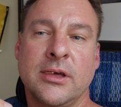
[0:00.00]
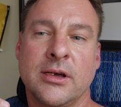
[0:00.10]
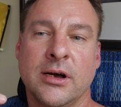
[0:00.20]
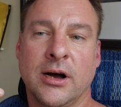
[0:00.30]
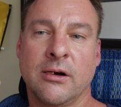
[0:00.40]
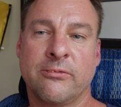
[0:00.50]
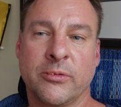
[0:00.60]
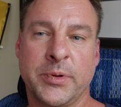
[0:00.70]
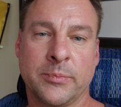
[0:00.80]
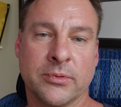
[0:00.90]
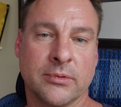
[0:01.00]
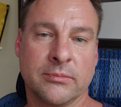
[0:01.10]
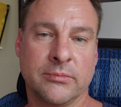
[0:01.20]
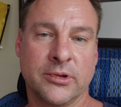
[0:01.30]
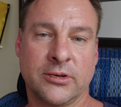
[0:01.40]
uh, for
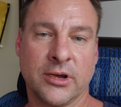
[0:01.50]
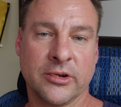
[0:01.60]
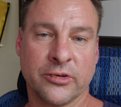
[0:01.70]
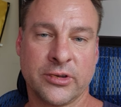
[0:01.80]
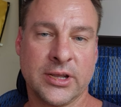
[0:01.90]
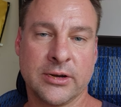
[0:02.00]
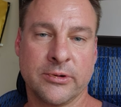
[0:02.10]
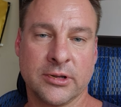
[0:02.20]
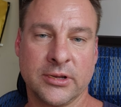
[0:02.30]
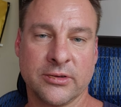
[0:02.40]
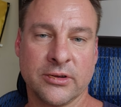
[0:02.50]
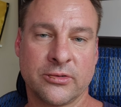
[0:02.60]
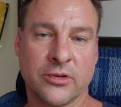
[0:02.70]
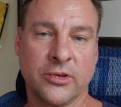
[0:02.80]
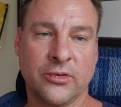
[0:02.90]
people to understand real easy.
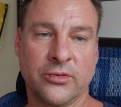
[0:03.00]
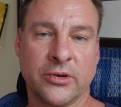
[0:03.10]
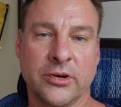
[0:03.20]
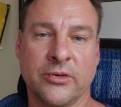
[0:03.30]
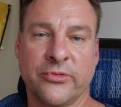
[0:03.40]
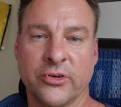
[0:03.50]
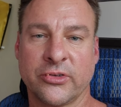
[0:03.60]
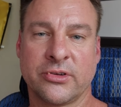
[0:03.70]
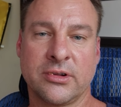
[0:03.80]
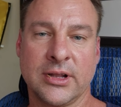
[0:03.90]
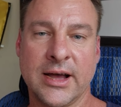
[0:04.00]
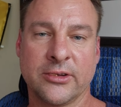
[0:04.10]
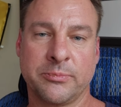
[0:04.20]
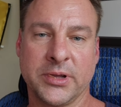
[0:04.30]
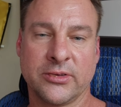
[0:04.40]
So this is a, your first
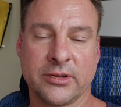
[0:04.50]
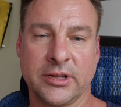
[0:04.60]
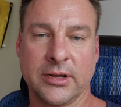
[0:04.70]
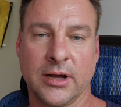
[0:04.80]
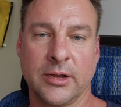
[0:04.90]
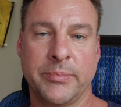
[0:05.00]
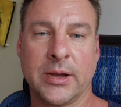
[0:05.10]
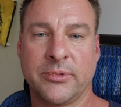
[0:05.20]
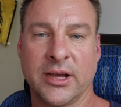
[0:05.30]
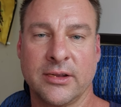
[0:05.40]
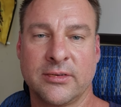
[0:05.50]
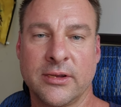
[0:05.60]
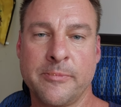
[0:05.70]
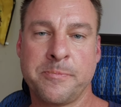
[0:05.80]
class basically on peptides.